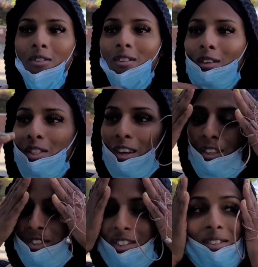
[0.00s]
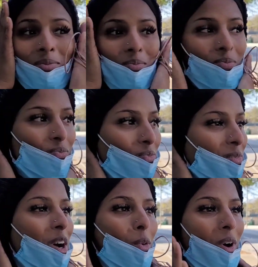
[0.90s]
no, no
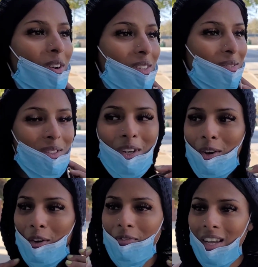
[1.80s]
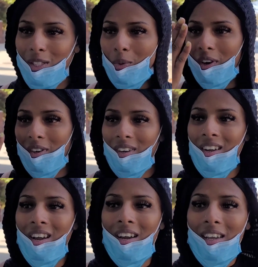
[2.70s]
surgery, no work. No know, surgeries, no
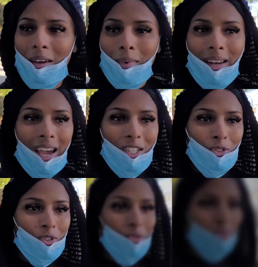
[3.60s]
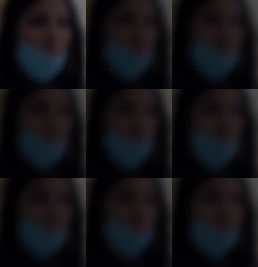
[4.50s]
anything. Yeah, my natural.